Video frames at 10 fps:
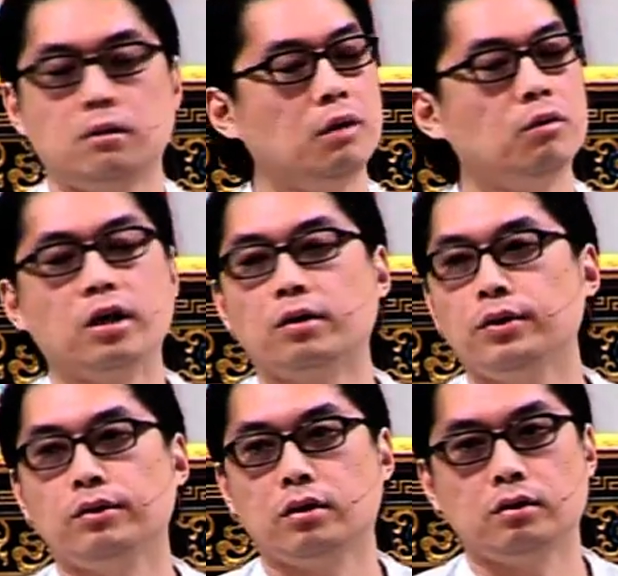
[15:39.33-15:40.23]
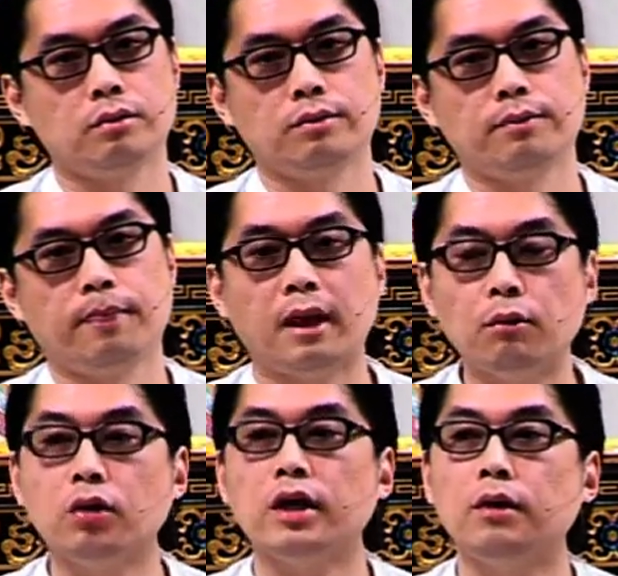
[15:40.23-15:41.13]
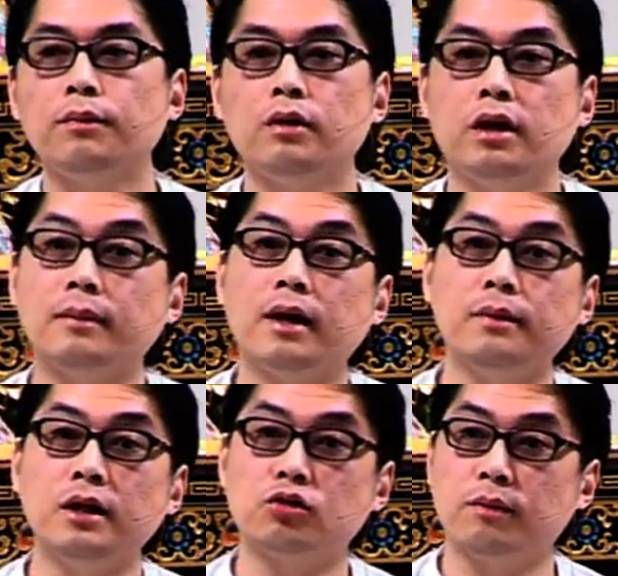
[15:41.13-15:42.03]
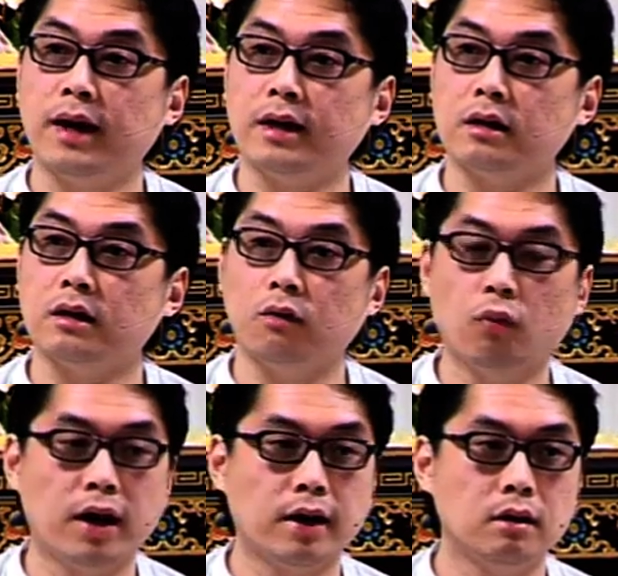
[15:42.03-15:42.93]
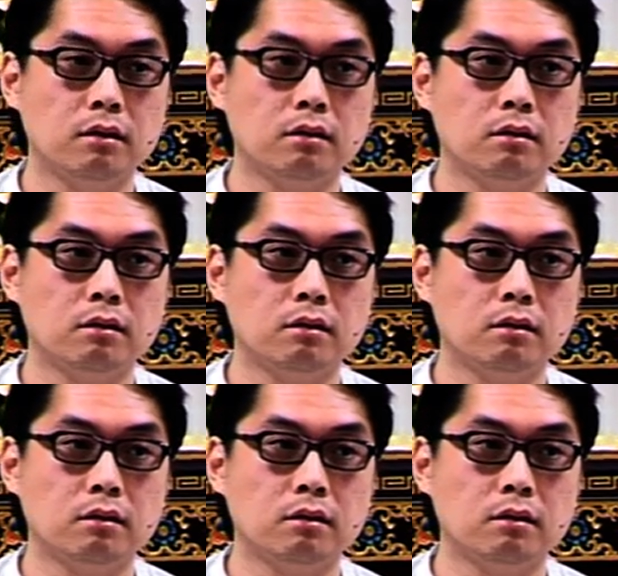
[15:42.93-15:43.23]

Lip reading: It won't help you at all. It won't help you, and I'm not being dramatic. Why?